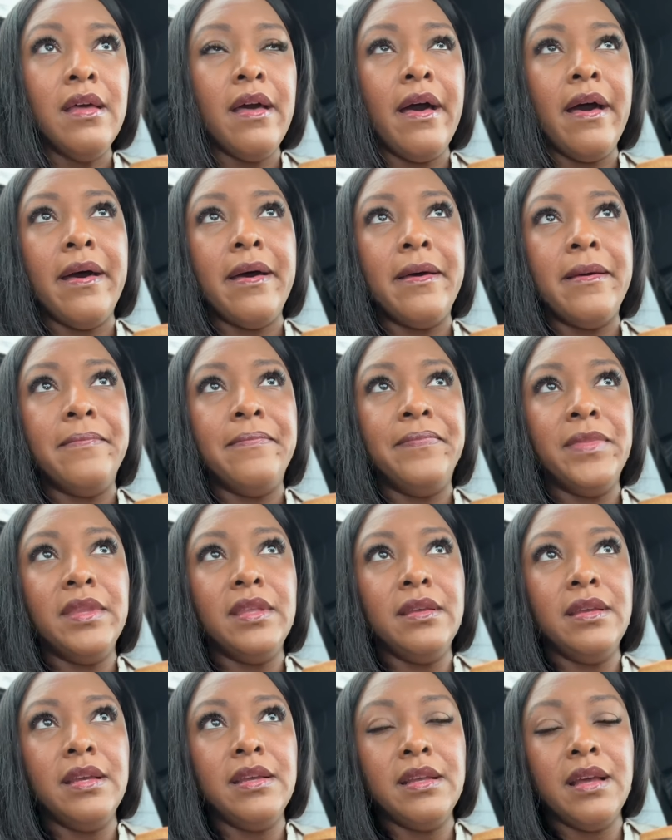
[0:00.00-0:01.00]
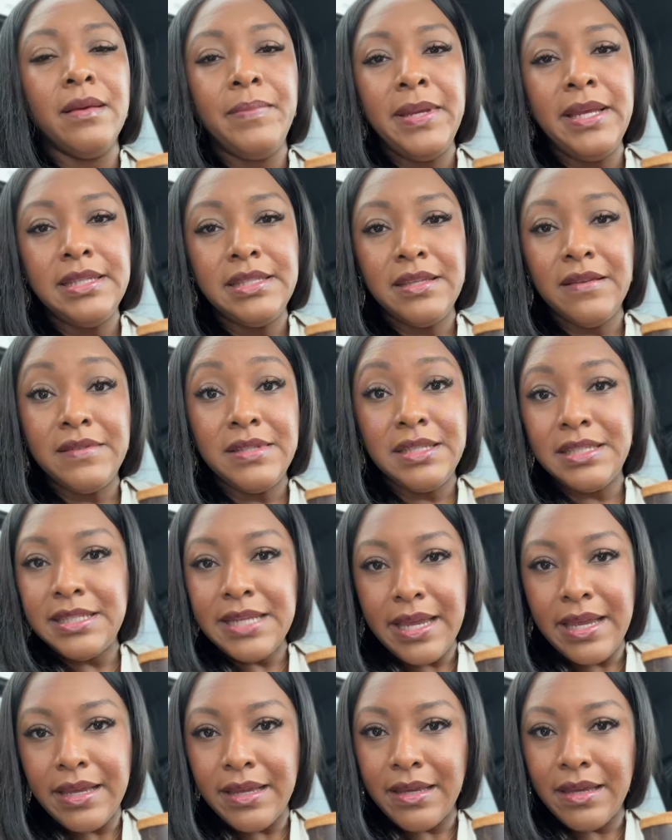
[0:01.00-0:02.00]
a piece of
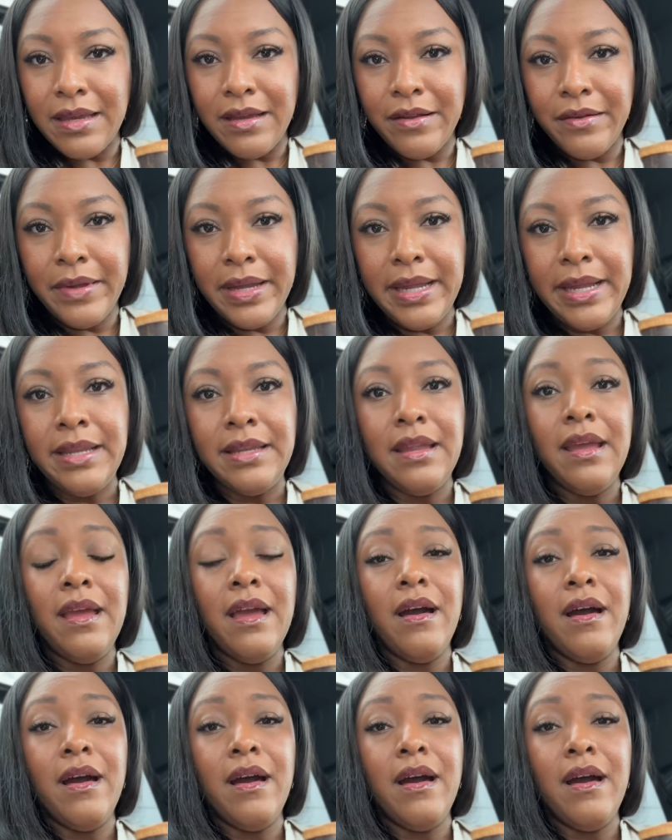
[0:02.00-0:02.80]
steak, right,